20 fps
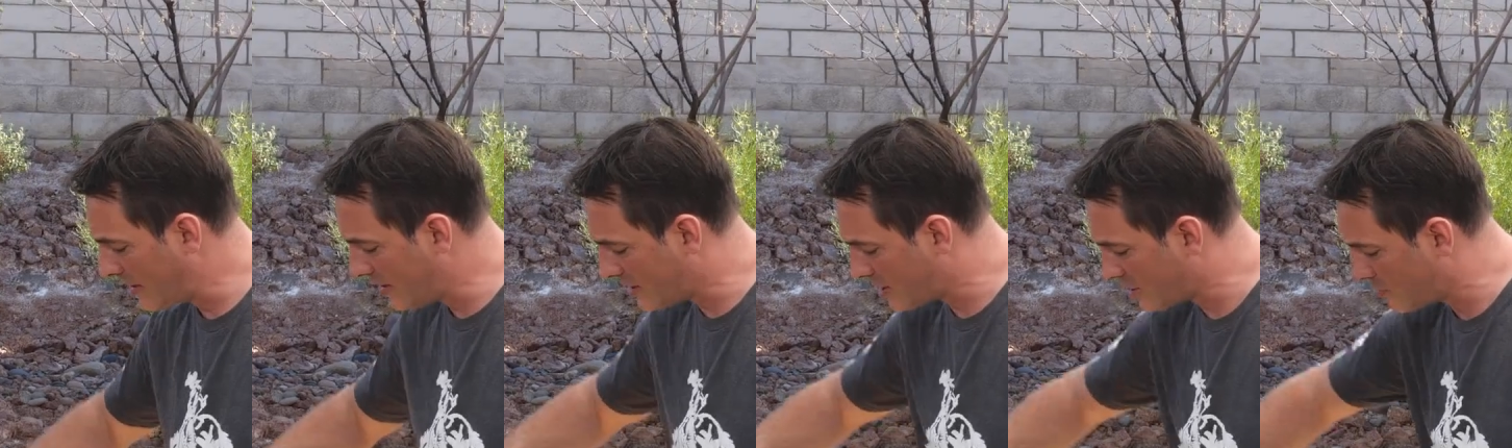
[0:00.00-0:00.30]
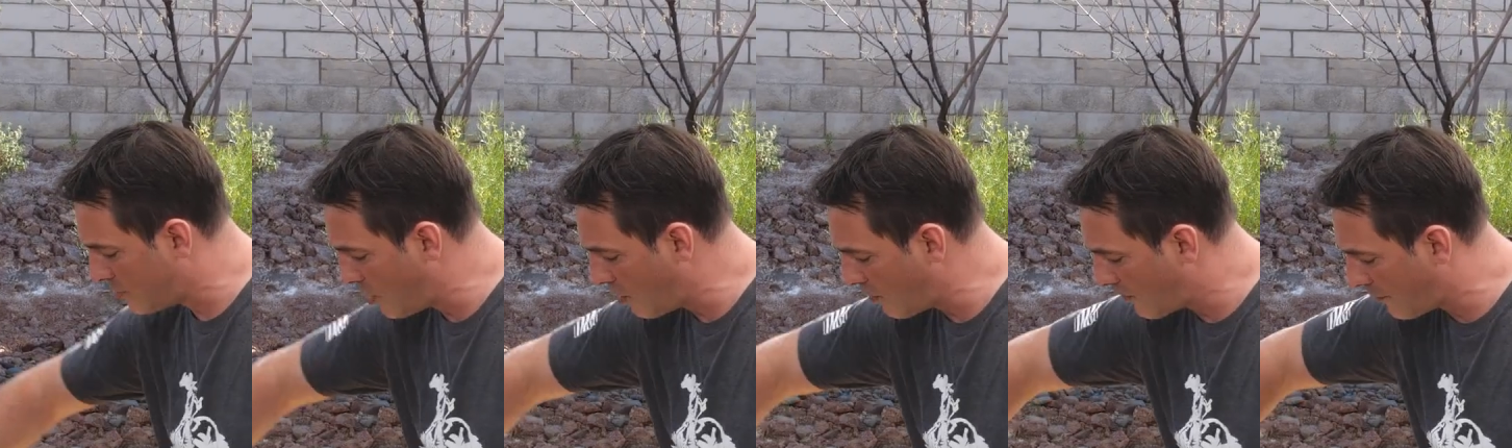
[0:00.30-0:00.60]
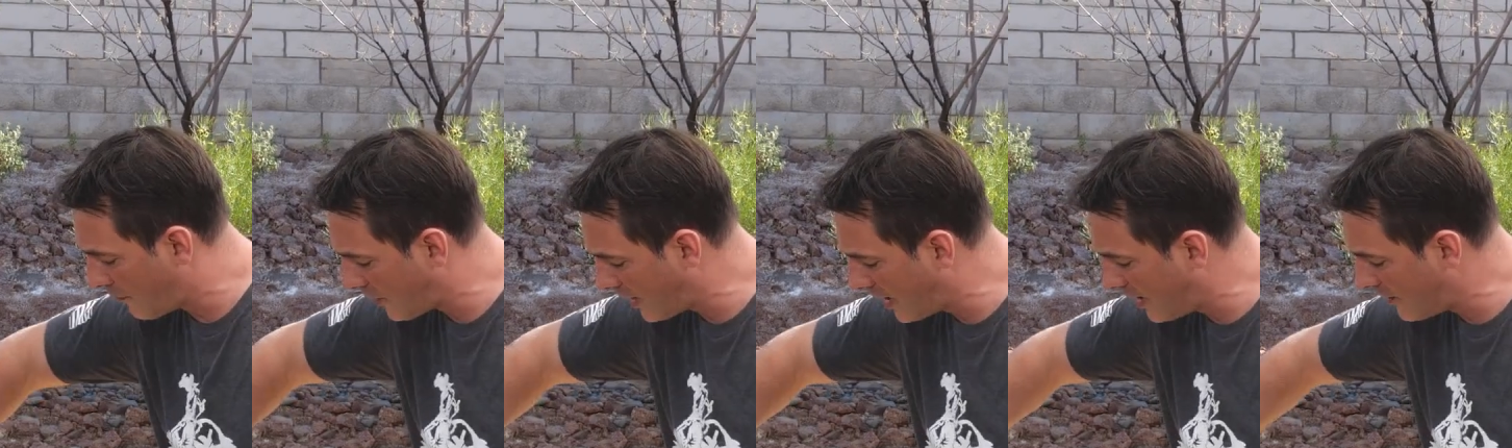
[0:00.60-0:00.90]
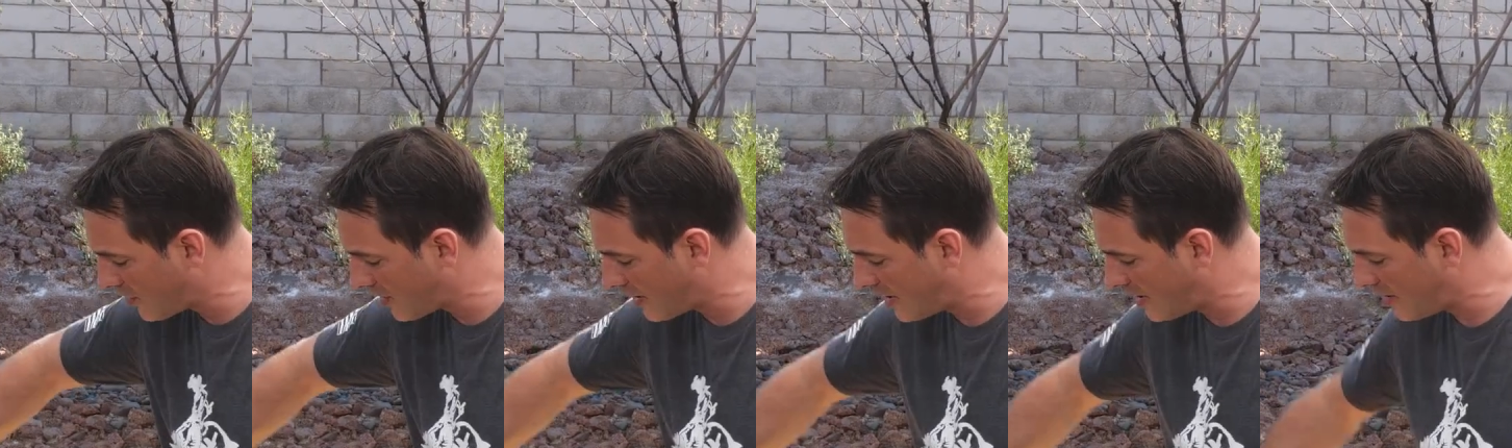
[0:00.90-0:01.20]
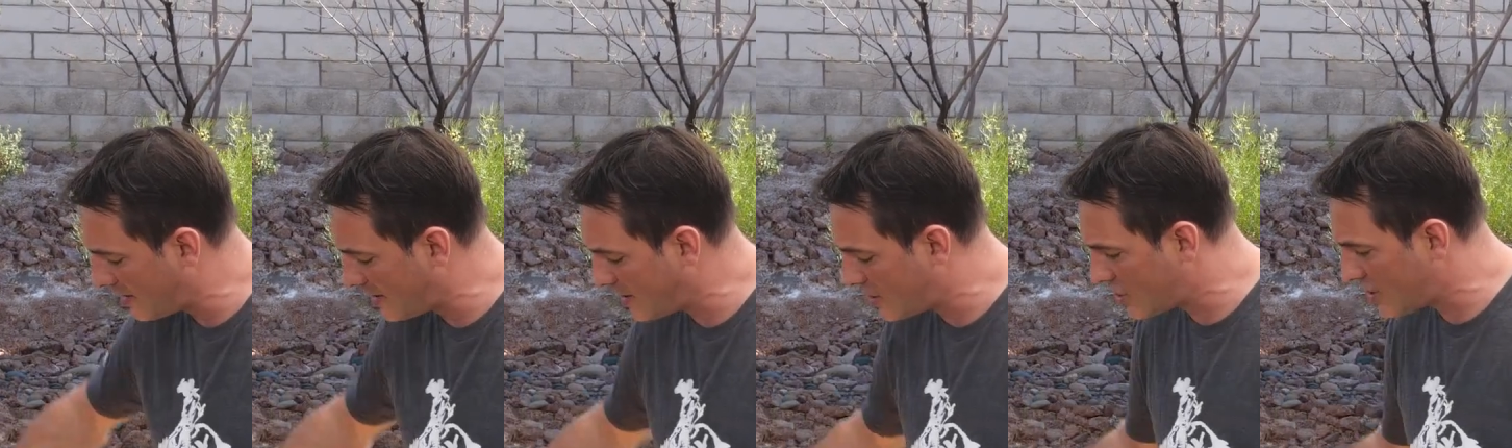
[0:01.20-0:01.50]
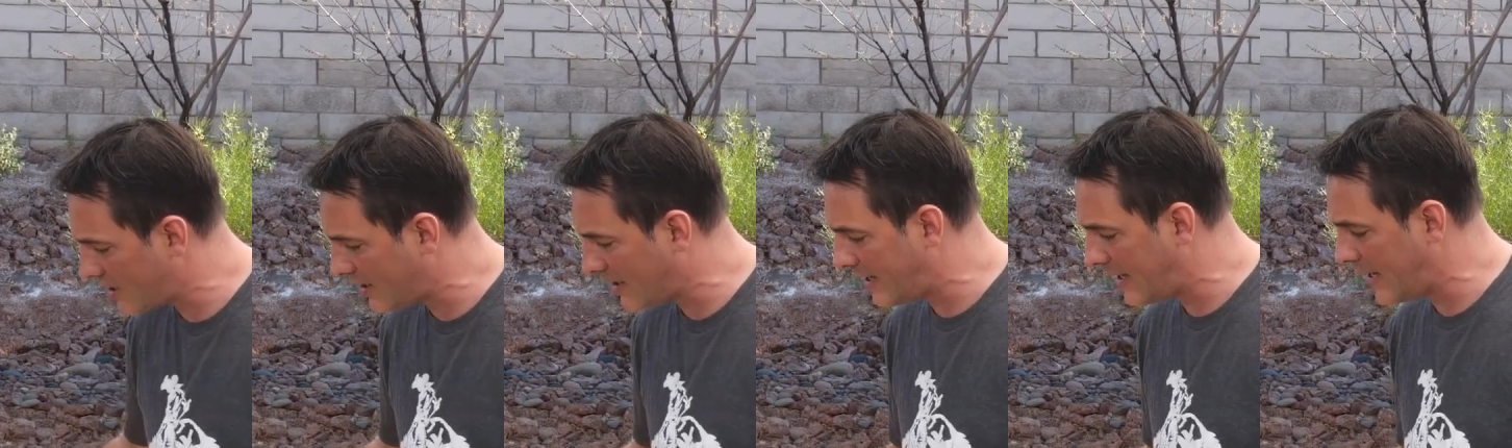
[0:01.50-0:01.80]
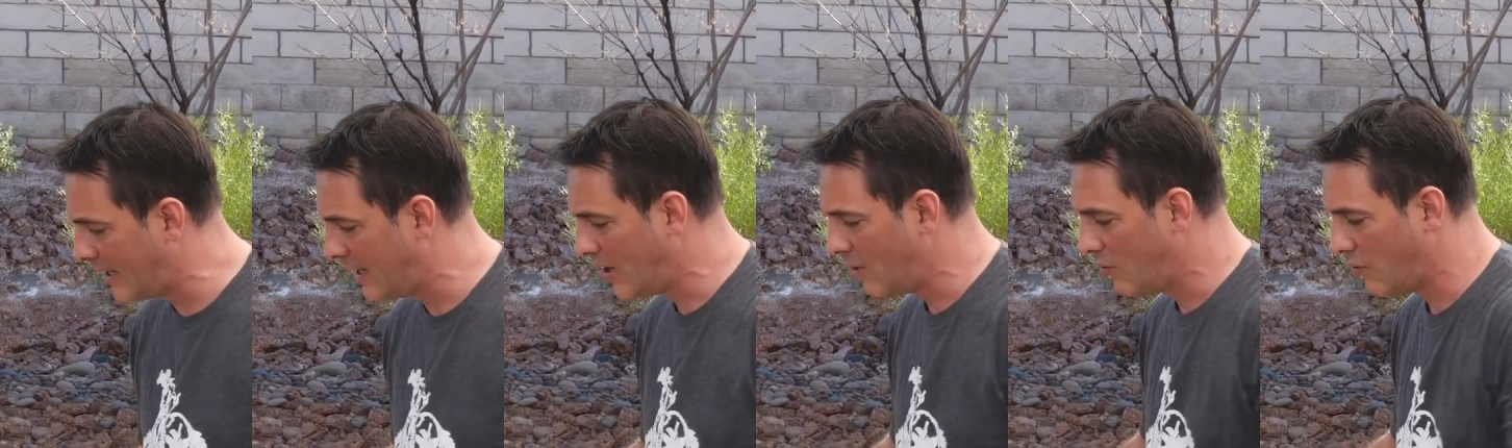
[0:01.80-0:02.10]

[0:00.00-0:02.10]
good smoke flavor here in the chili.